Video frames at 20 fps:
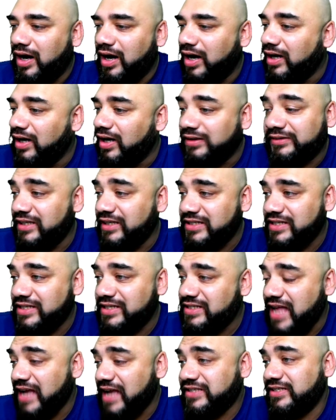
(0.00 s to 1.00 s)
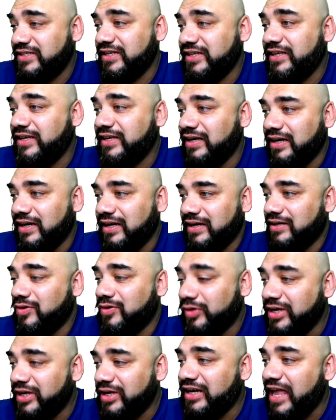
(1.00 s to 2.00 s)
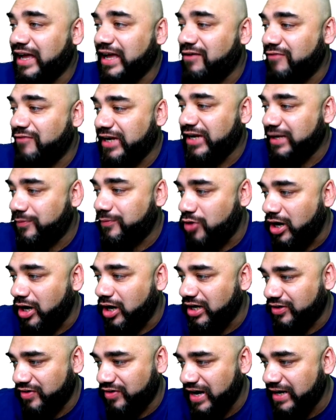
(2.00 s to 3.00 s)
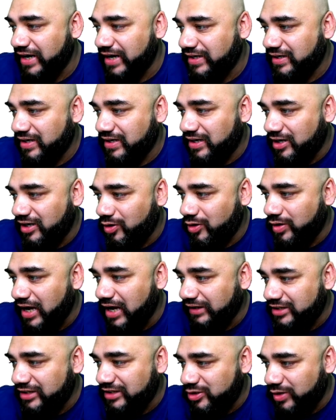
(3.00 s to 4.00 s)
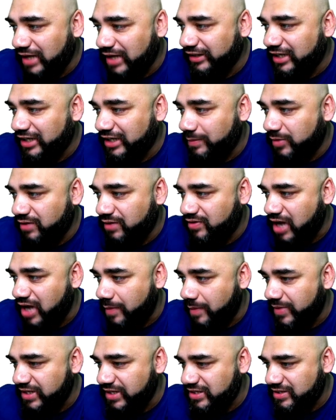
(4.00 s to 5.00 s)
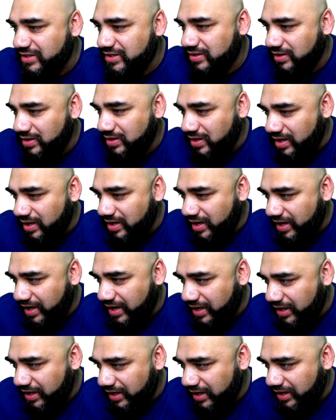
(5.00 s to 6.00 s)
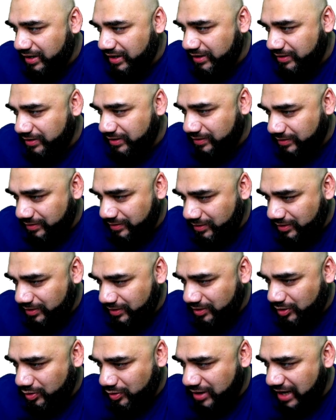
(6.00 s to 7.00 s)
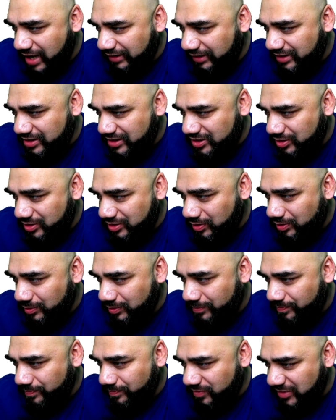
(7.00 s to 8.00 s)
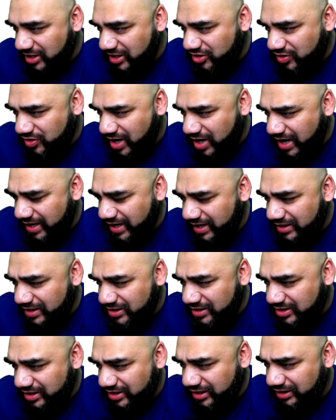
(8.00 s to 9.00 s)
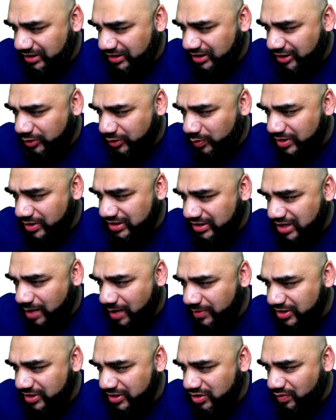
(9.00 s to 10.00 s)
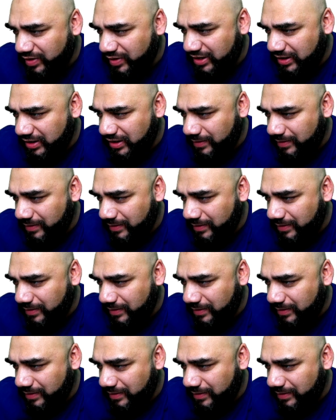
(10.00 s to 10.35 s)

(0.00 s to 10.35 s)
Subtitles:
this is actually looking like a winning product, right? Look at this. Look at the number of comments and look at this. So let's try and see the newest comments over here.